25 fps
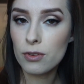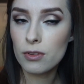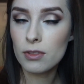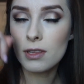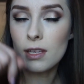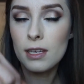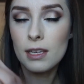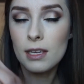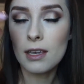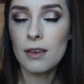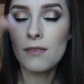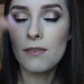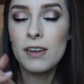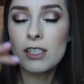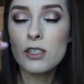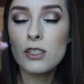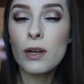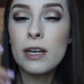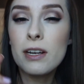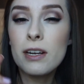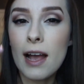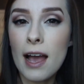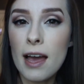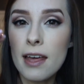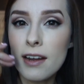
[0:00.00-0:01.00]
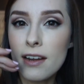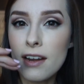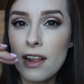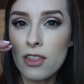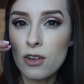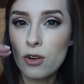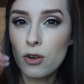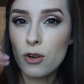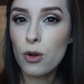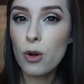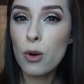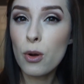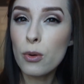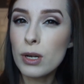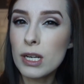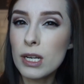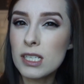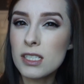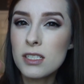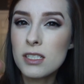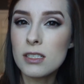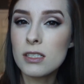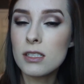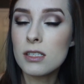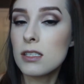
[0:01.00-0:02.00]
if I try to add another coat, it
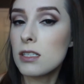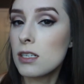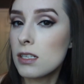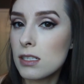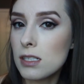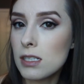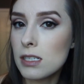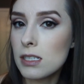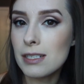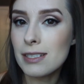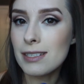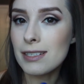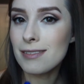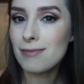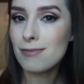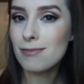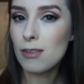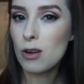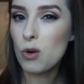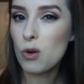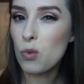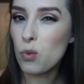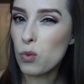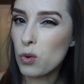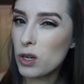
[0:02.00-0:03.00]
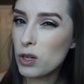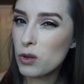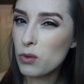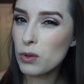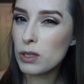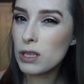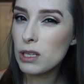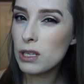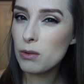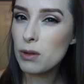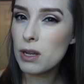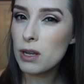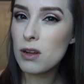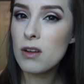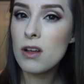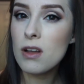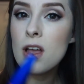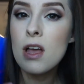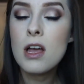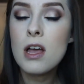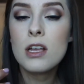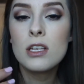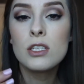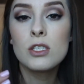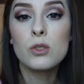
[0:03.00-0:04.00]
just doesn't work really well.
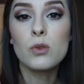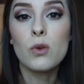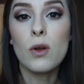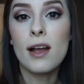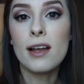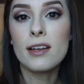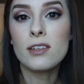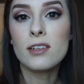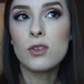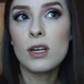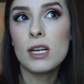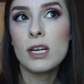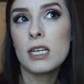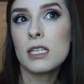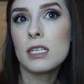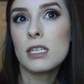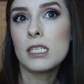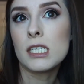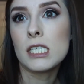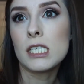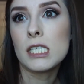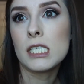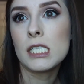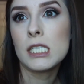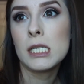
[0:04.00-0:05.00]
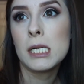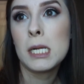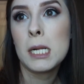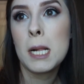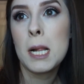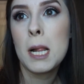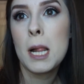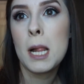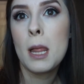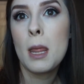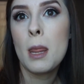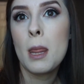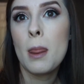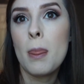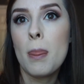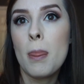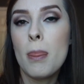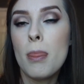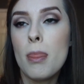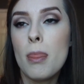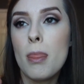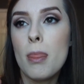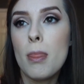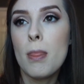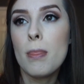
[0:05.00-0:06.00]
So I try to
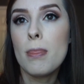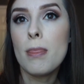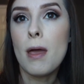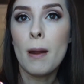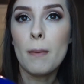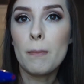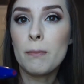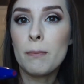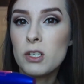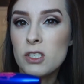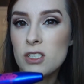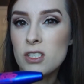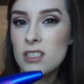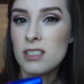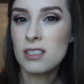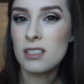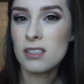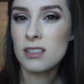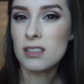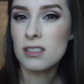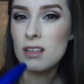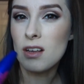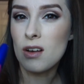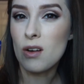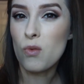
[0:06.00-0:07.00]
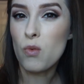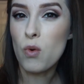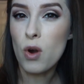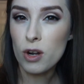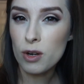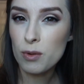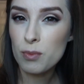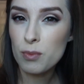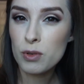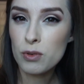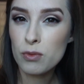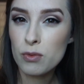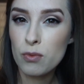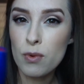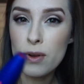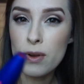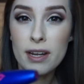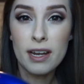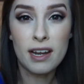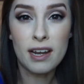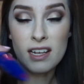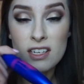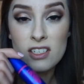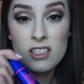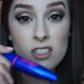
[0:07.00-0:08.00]
not purchase the waterproof one,
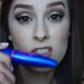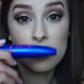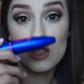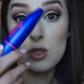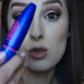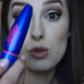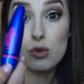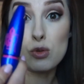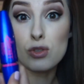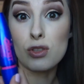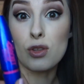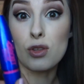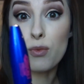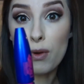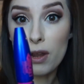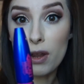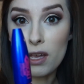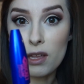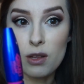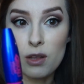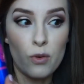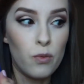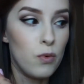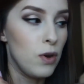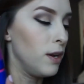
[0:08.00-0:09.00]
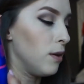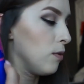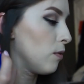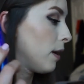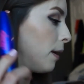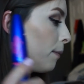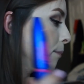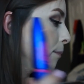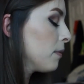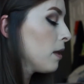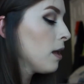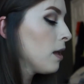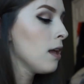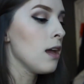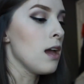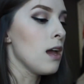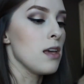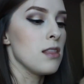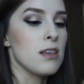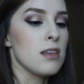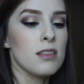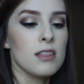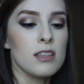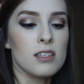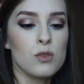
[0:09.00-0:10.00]
and I just use the regular one, okay? And
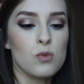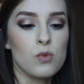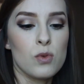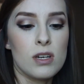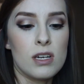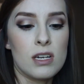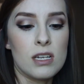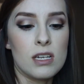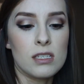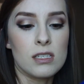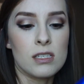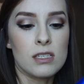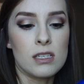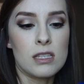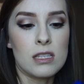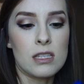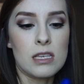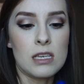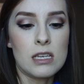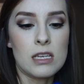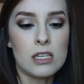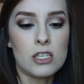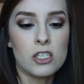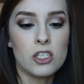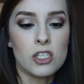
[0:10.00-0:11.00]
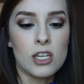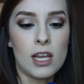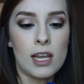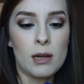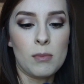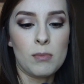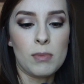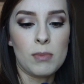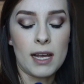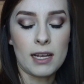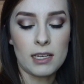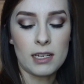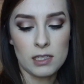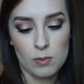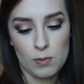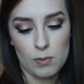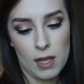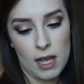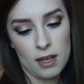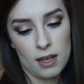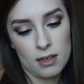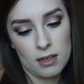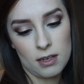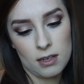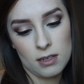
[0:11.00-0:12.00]
then this one is in the shade Black is
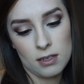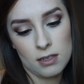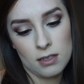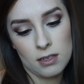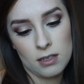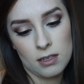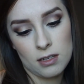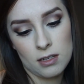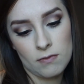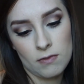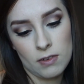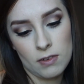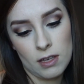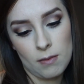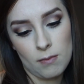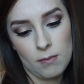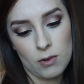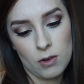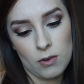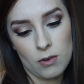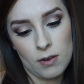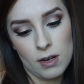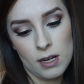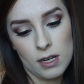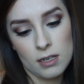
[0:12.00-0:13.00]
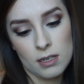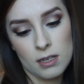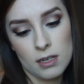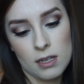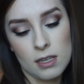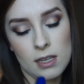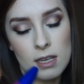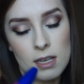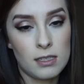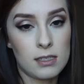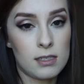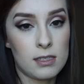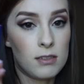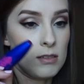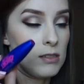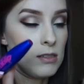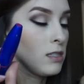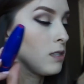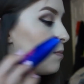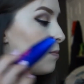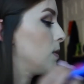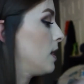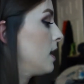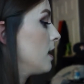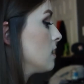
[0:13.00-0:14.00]
Black. I am correct? Yes, so it's the
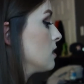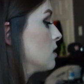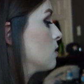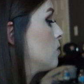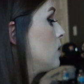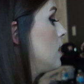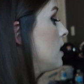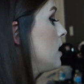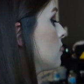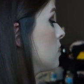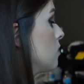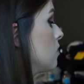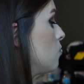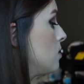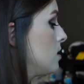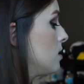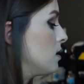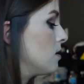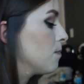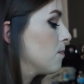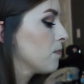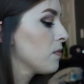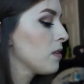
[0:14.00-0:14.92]
Black is Black one.